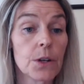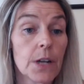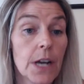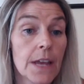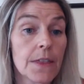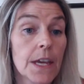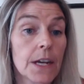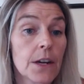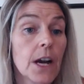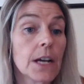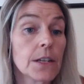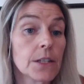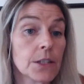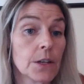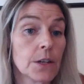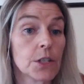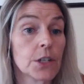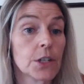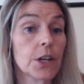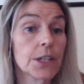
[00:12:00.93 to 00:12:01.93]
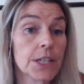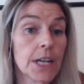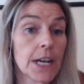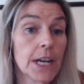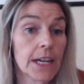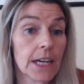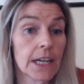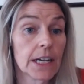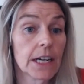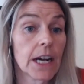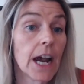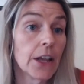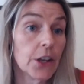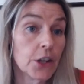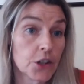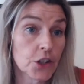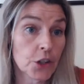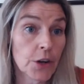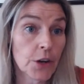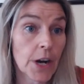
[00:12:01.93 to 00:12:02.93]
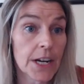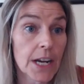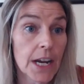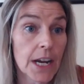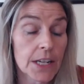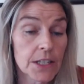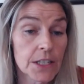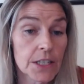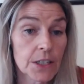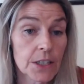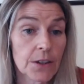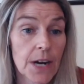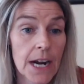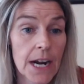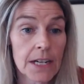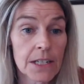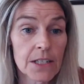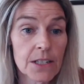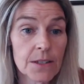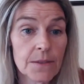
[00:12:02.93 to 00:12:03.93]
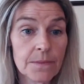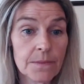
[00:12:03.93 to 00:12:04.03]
and then also start taking college credits, correct?